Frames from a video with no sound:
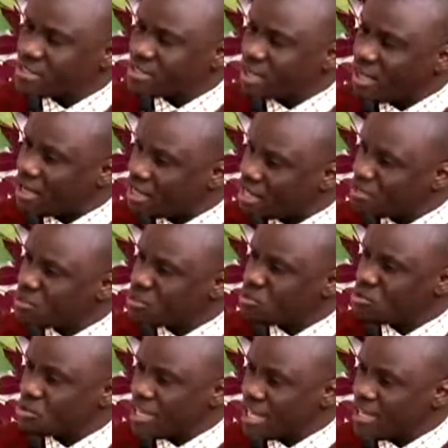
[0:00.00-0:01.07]
are able to
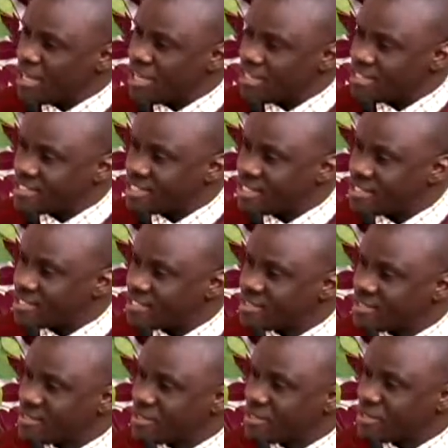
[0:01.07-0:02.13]
realize that.
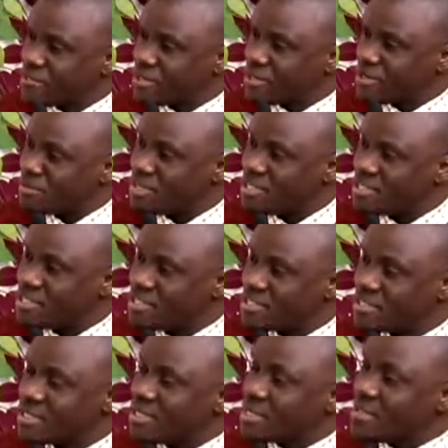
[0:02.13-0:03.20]
What I mean is,
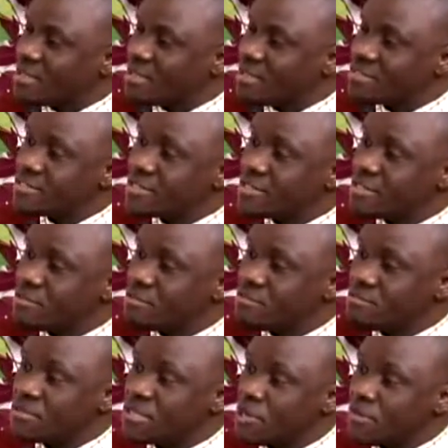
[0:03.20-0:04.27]
let's say you
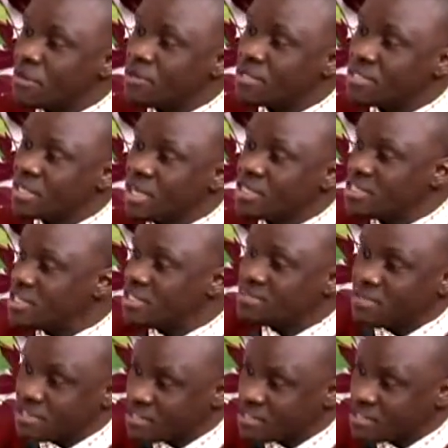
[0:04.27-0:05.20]
think about achieving